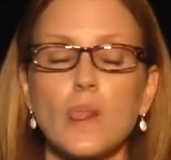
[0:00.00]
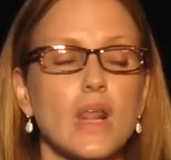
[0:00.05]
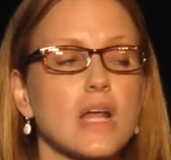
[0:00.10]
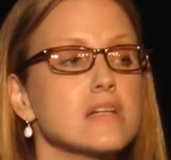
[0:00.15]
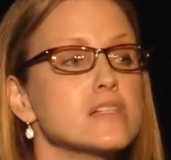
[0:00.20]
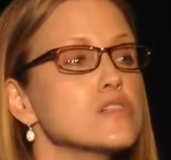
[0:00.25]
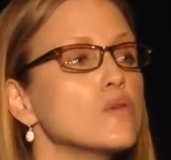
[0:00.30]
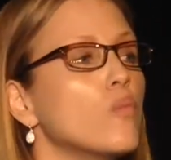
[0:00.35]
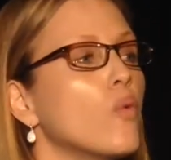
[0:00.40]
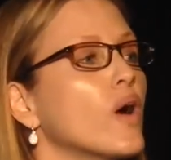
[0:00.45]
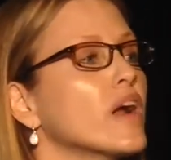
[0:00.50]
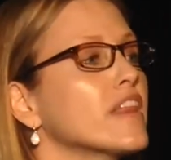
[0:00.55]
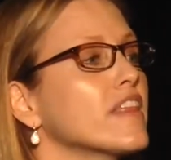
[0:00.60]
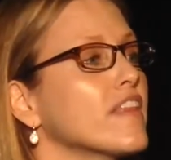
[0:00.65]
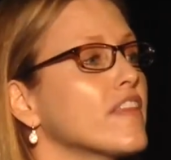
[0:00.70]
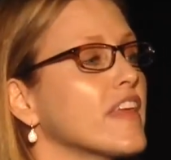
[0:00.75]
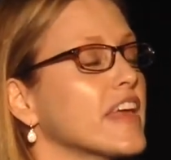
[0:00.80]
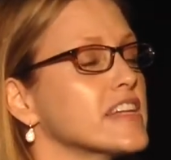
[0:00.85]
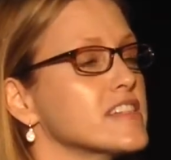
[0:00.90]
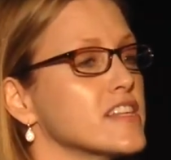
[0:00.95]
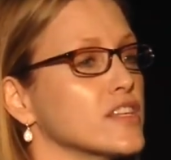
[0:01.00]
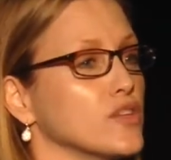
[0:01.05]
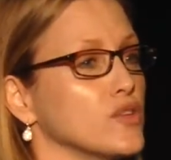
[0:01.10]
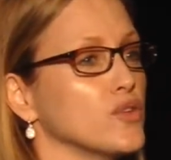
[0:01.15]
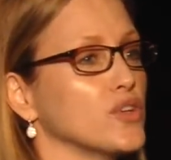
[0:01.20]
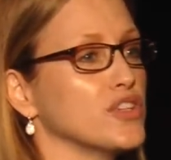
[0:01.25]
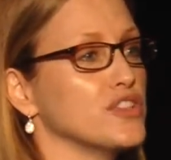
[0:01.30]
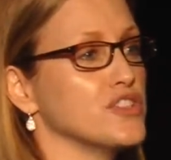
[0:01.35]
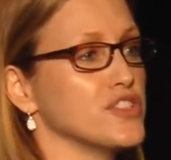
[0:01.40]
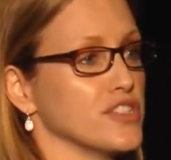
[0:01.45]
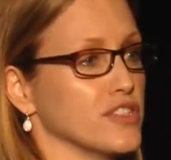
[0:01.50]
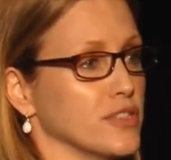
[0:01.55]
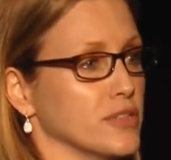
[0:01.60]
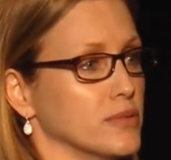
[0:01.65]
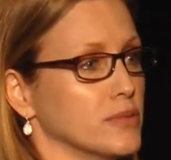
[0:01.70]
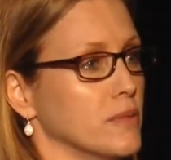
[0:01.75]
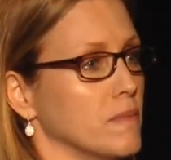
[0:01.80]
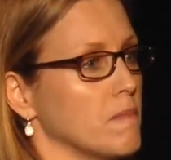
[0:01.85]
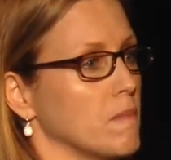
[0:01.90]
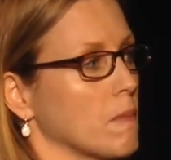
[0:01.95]
So one of the things that you can
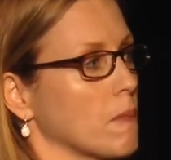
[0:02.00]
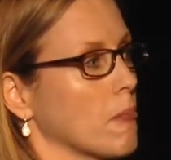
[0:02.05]
do